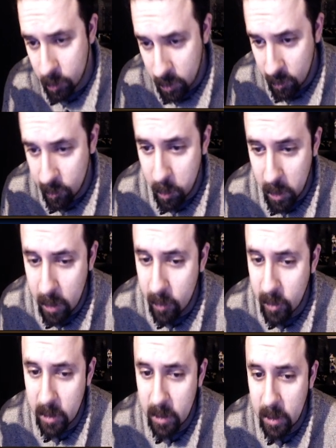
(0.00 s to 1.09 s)
of
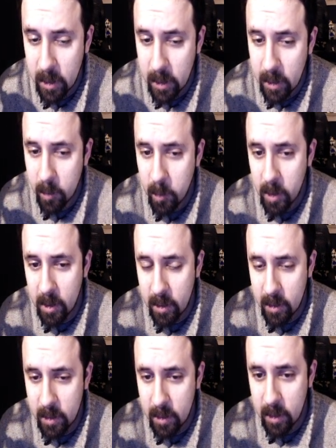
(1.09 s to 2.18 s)
buffs
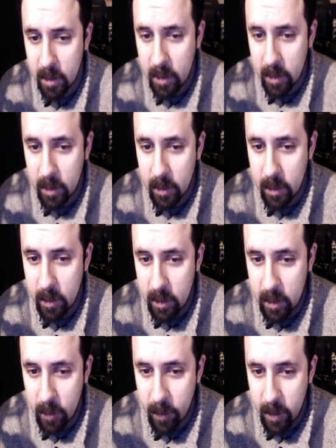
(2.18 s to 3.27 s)
because
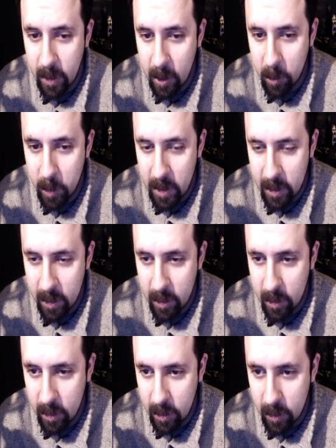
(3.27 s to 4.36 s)
if the LB
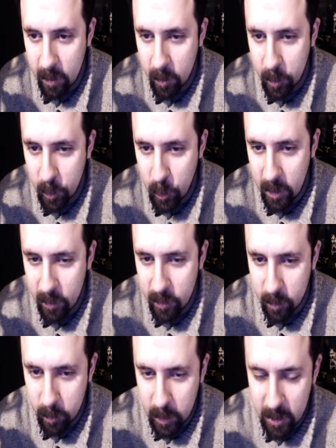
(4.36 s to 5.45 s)
in the brave
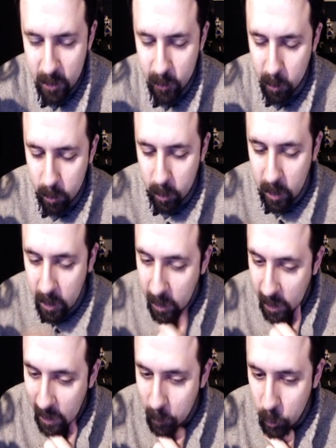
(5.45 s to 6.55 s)
base form
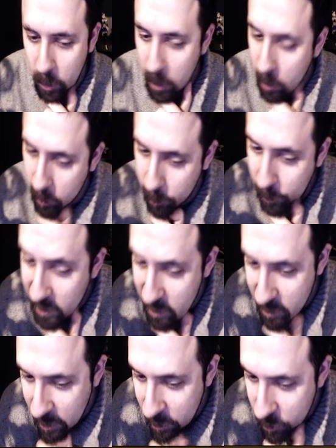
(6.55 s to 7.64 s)
had morale base
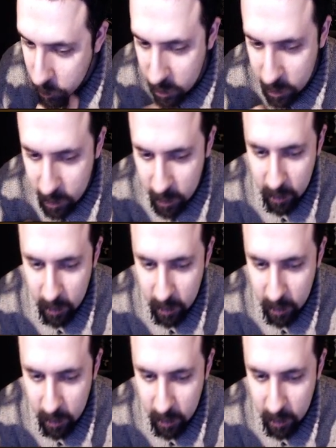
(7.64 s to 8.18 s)
tied to it.